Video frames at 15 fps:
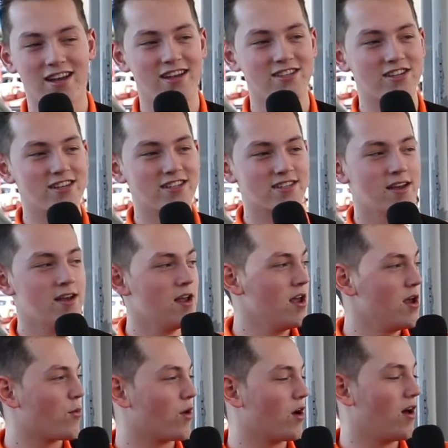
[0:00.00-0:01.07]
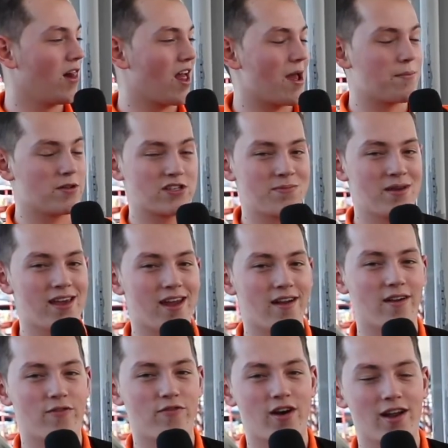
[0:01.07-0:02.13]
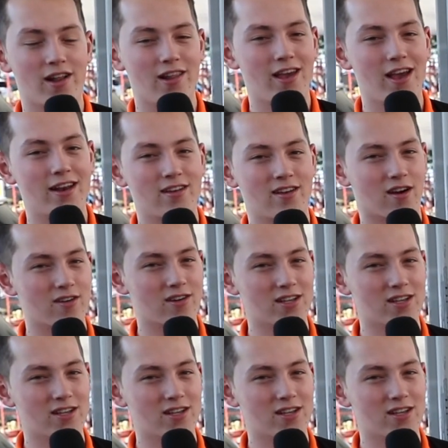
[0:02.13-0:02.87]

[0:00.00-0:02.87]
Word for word: Angeles. We're all happy to be here, finally at the car